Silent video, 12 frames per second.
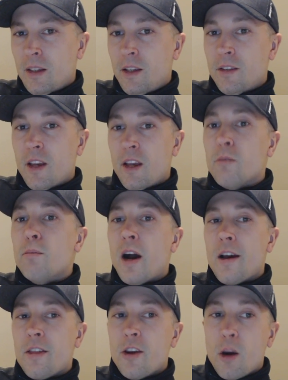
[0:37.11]
He's a
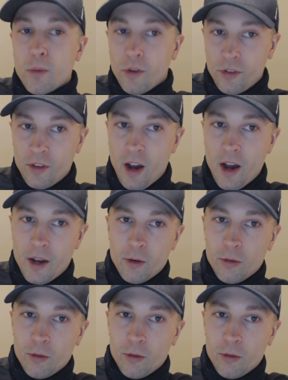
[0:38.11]
by-the-numbers guy